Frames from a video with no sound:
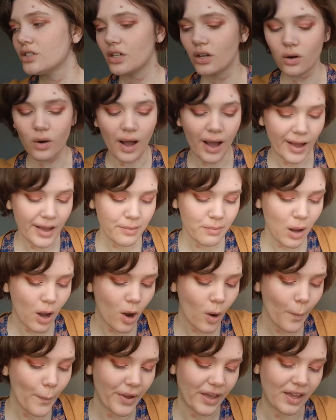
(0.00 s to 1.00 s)
So I'm
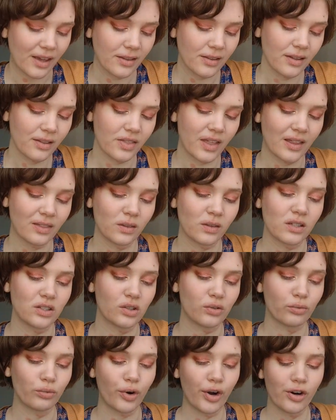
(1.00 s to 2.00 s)
hoping that
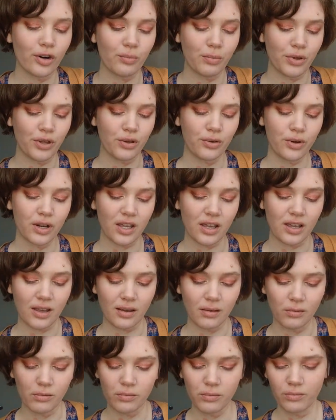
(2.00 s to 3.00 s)
this Rare
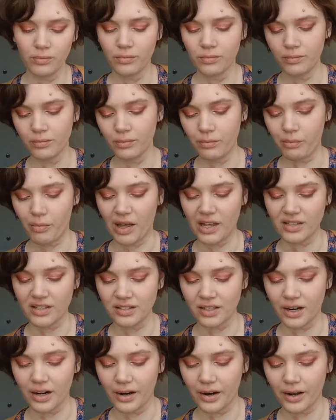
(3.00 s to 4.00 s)
Beauty
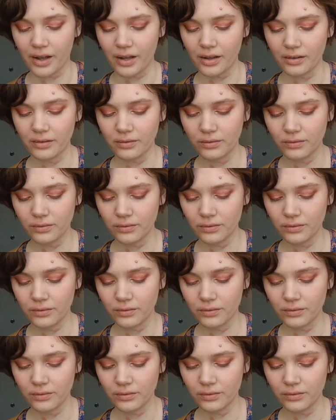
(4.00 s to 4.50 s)
mascara,